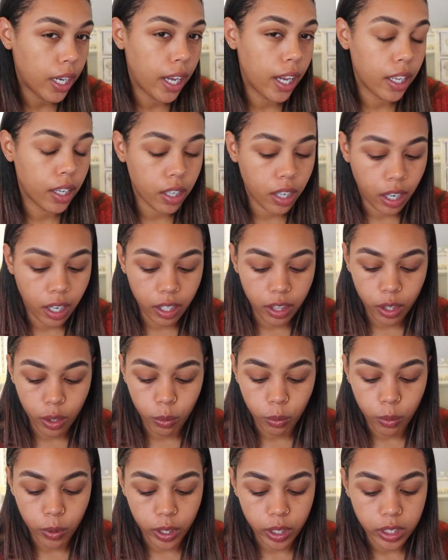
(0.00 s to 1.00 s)
I had gotten the
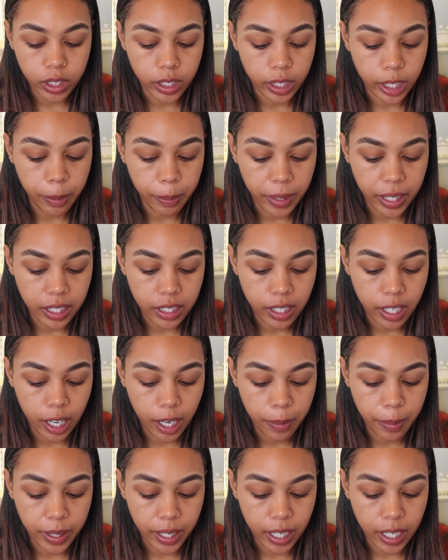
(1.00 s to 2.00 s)
worst sleep last
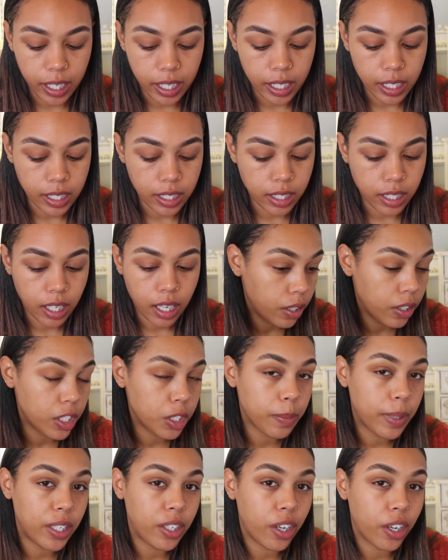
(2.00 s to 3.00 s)
night because it was
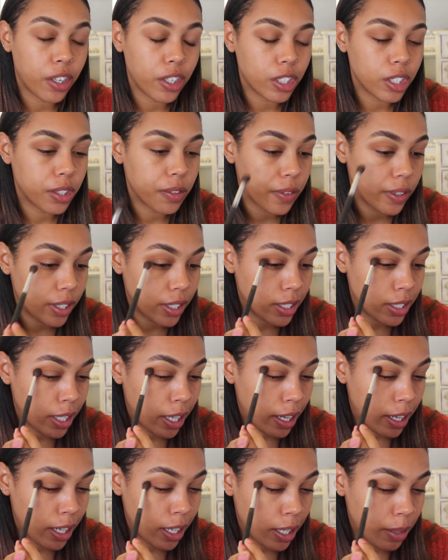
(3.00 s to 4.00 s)
my daughter's first
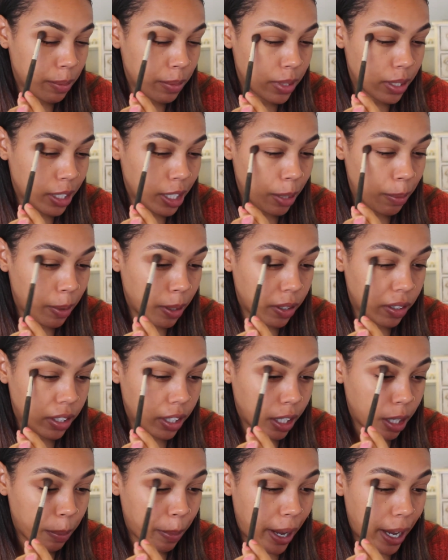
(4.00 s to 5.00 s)
time sleeping
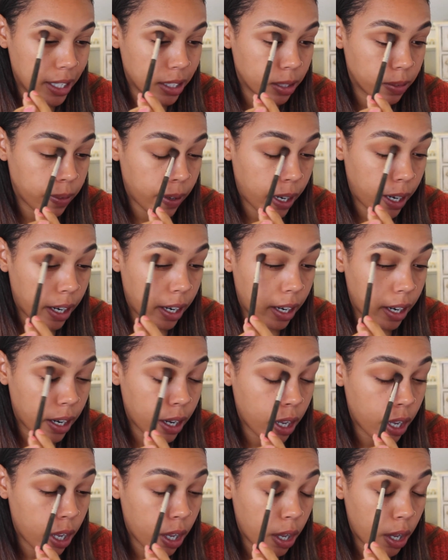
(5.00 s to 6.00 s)
without a pacifier.
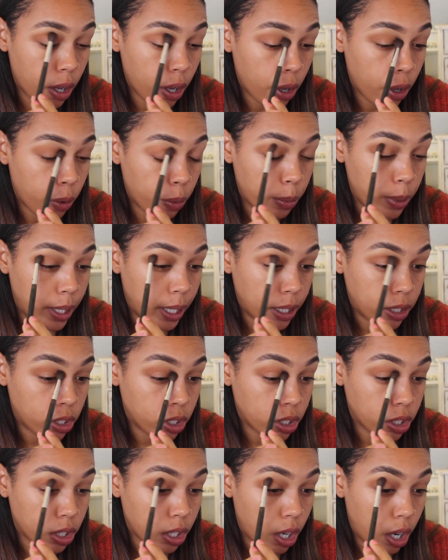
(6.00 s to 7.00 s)
We had
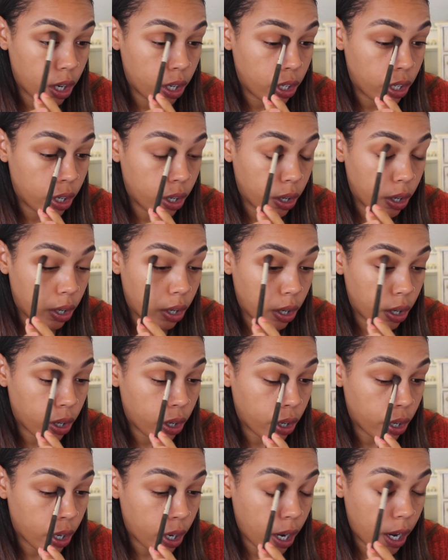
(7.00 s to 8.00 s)
just gotten
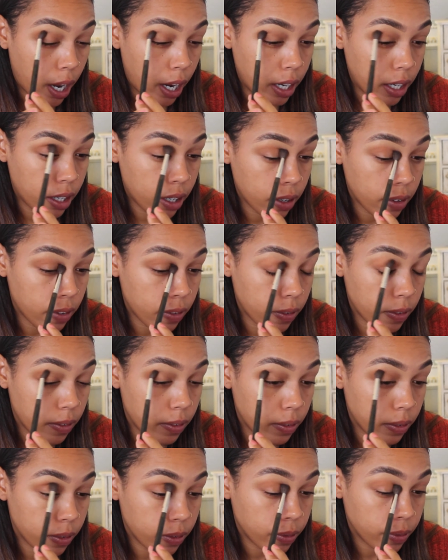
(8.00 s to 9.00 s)
her kind of
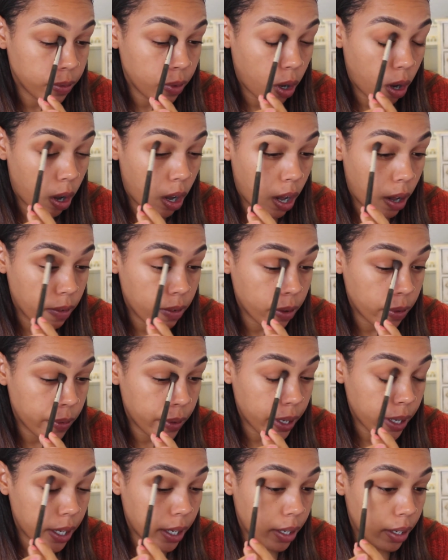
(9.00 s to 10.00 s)
off of
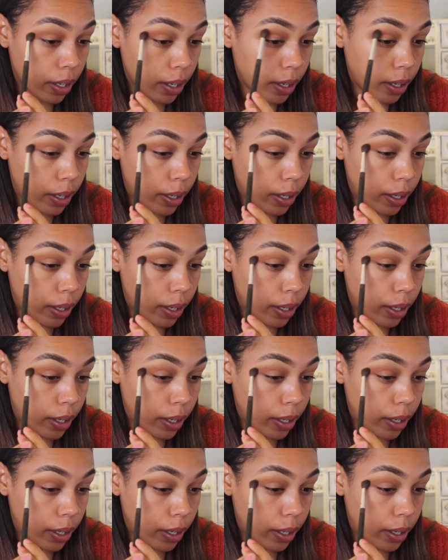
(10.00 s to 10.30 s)
it.